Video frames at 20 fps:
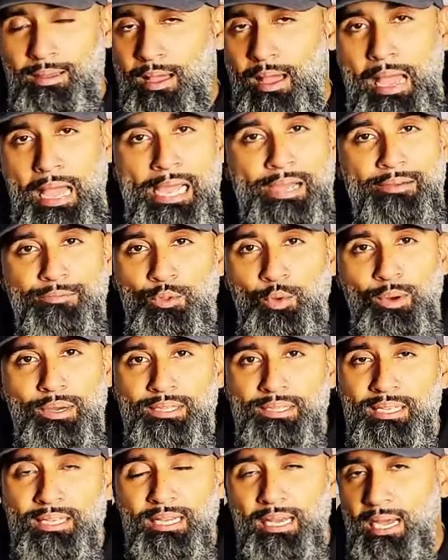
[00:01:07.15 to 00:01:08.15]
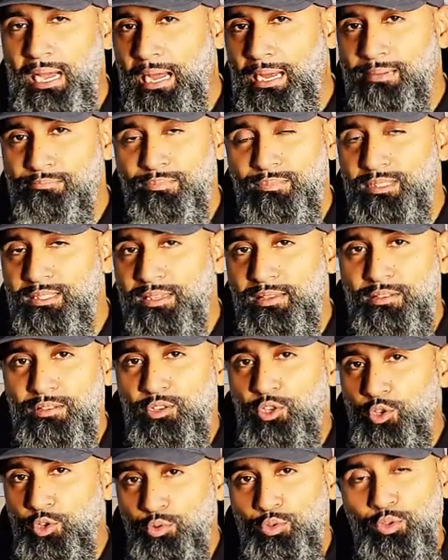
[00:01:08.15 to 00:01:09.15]
I have no idea. I,
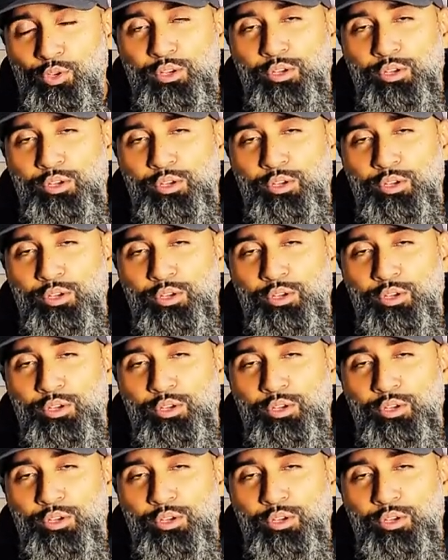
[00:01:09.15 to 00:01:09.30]
you do